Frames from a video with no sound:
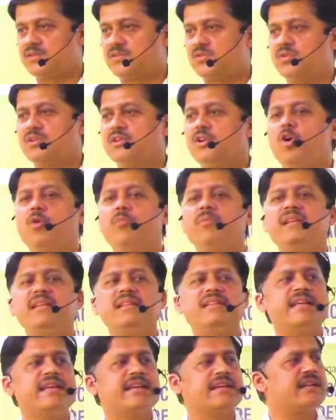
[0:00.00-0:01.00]
So
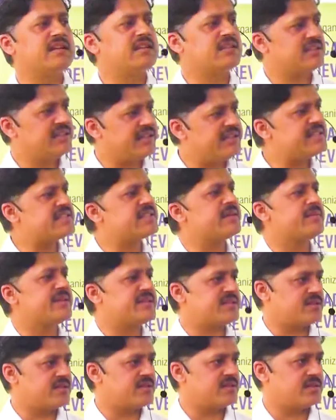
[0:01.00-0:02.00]
normally they get 3
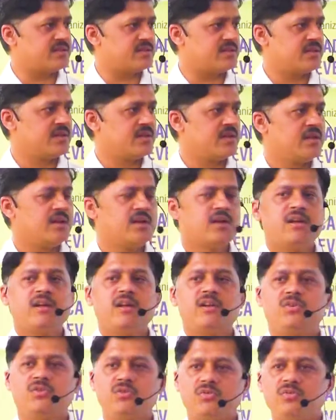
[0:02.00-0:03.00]
semesters
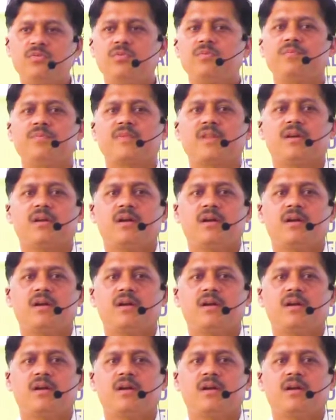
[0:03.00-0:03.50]
to